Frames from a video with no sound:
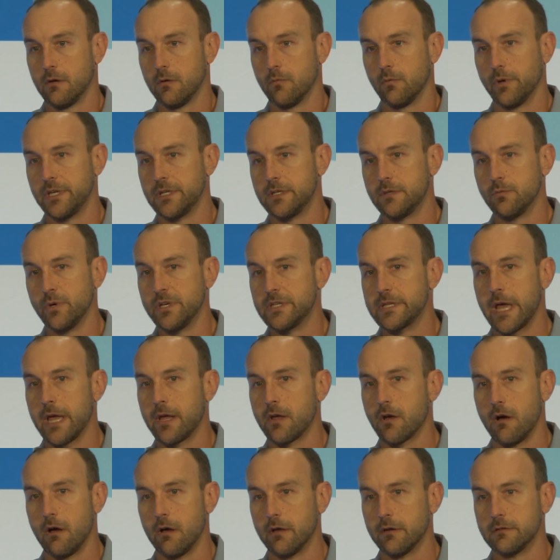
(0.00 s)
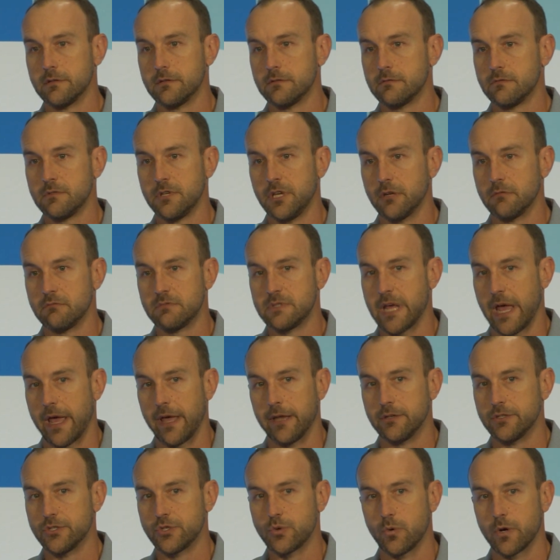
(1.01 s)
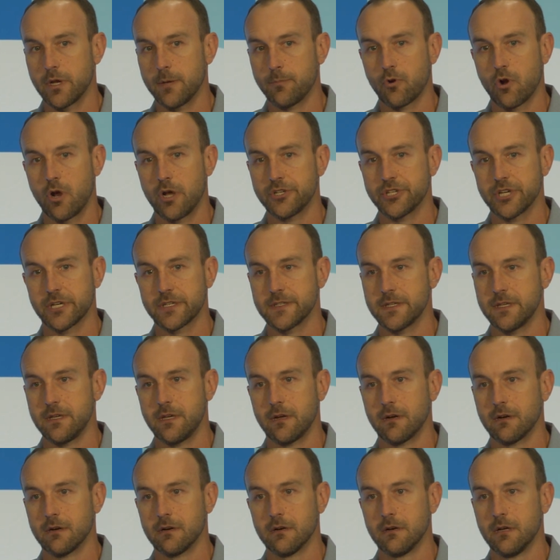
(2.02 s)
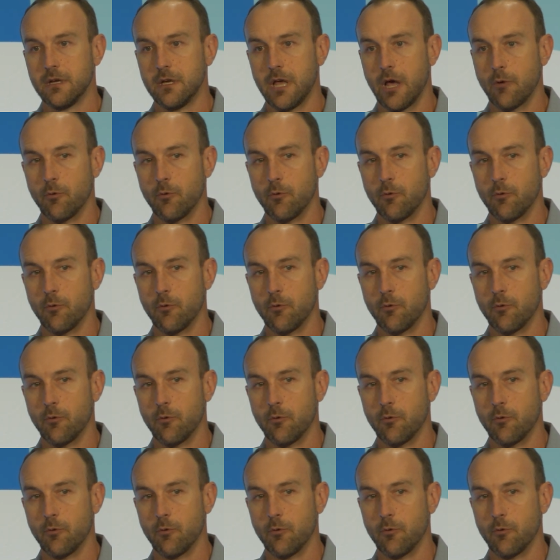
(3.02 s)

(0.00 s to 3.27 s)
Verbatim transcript: We, we take on you know, 10, 20 projects a year,